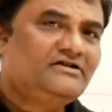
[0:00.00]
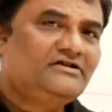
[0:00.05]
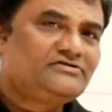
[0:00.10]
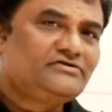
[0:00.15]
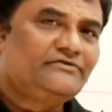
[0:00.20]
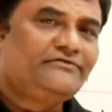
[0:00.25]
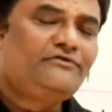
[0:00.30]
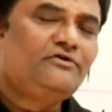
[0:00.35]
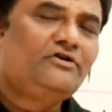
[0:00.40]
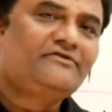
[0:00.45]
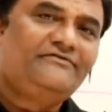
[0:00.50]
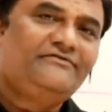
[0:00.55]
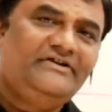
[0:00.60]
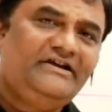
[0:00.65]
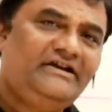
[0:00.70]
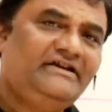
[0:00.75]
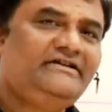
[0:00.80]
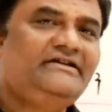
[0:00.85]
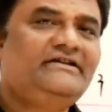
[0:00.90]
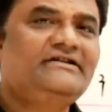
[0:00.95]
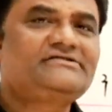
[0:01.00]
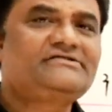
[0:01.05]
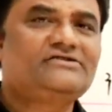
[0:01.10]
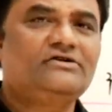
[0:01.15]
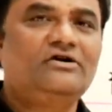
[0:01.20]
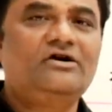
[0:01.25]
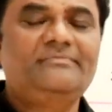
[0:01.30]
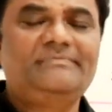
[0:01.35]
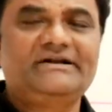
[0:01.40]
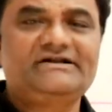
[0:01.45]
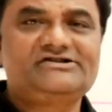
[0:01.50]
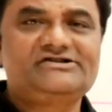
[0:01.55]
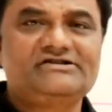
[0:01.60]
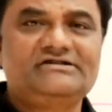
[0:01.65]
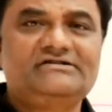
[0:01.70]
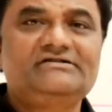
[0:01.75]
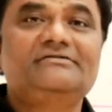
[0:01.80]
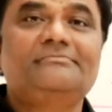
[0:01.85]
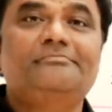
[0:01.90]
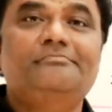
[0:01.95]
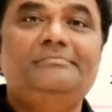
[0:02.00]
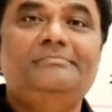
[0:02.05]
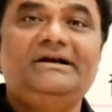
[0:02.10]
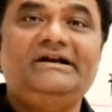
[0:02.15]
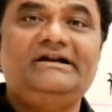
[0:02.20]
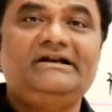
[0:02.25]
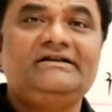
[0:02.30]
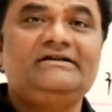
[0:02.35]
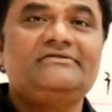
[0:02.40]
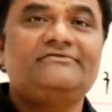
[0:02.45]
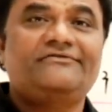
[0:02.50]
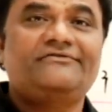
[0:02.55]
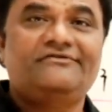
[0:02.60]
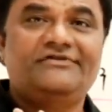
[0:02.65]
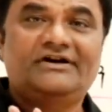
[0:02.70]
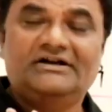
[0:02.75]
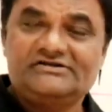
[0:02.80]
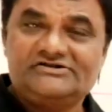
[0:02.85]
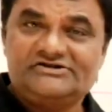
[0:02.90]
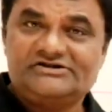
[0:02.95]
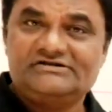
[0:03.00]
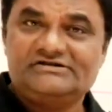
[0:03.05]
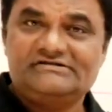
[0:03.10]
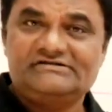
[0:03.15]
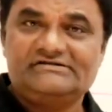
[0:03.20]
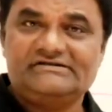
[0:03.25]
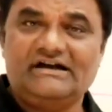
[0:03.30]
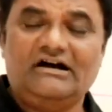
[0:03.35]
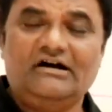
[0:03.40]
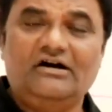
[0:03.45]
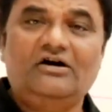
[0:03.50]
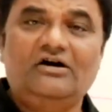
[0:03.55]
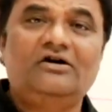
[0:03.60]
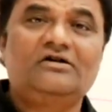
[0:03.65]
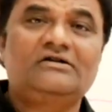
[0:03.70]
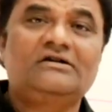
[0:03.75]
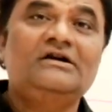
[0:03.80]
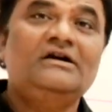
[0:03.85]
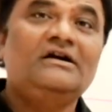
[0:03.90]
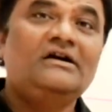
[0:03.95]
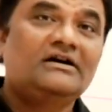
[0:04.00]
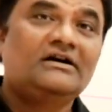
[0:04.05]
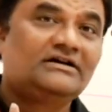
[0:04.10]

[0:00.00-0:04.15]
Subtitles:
So for various operation, building functions or